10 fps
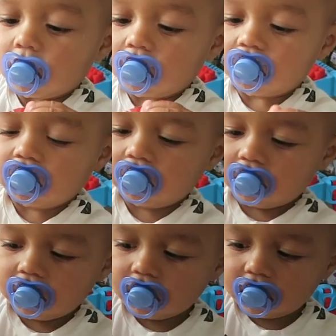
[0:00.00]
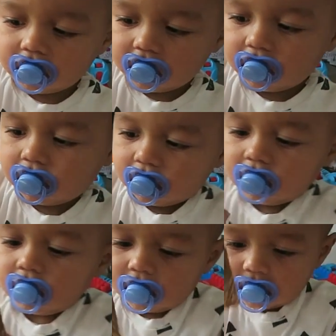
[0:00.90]
Let's break it in half.
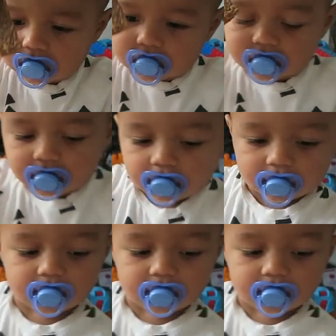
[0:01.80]
Okay, let's